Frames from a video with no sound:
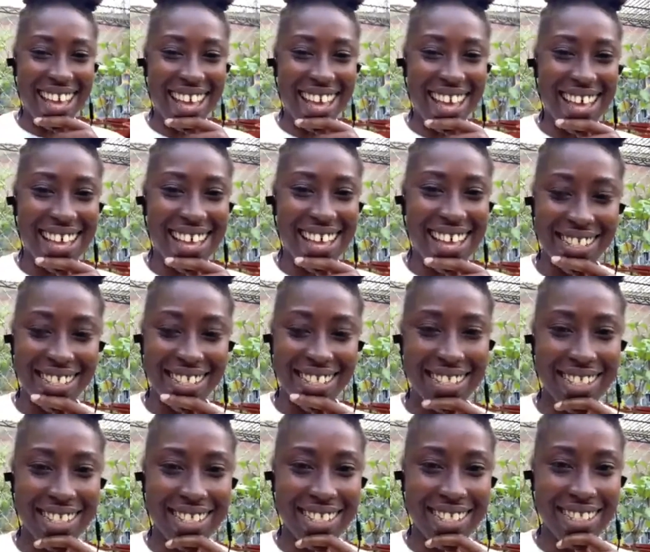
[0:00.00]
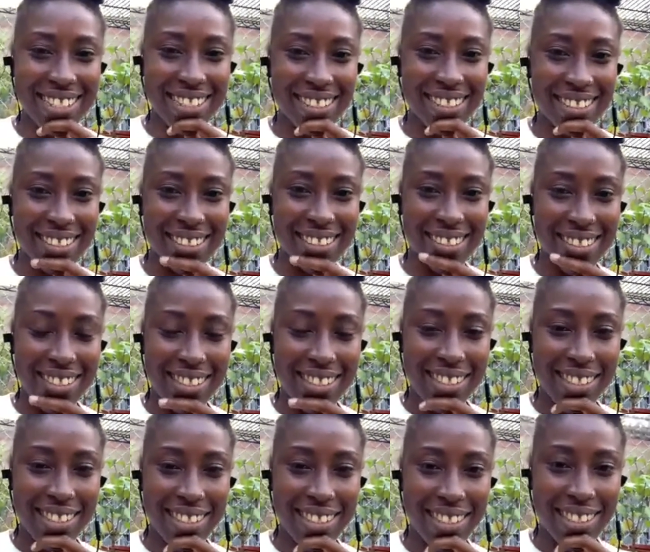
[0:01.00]
Where can our folks
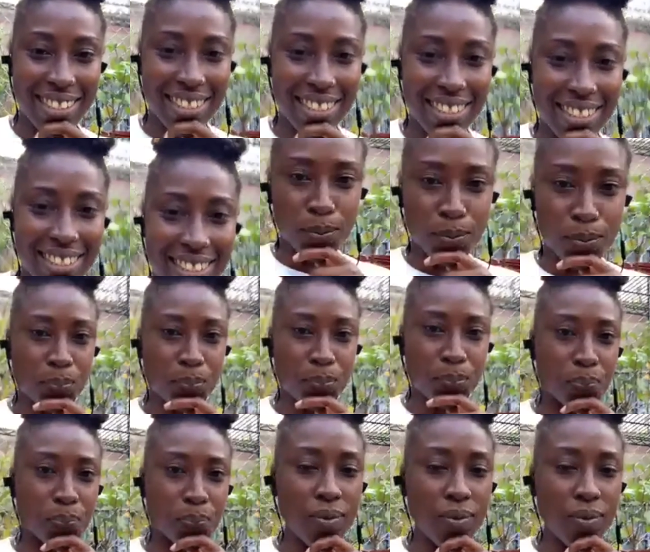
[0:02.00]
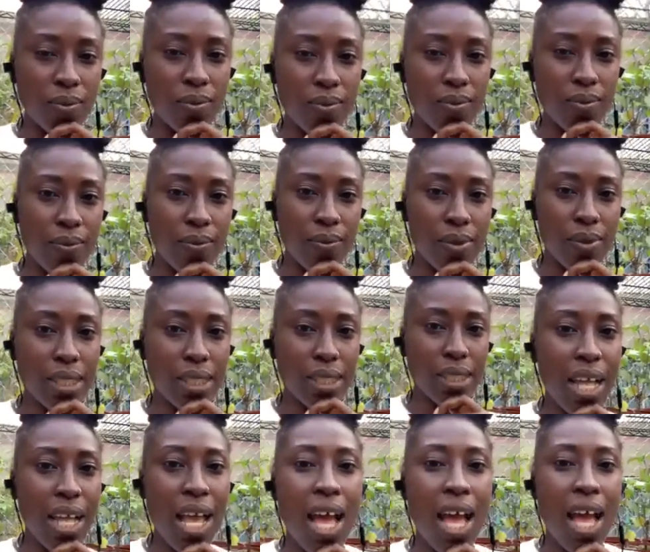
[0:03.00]
find you? How can they support you and the work that
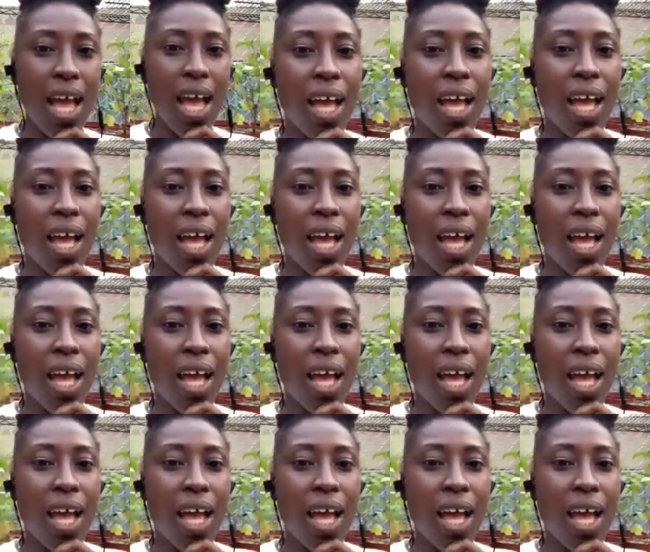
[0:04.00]
you do?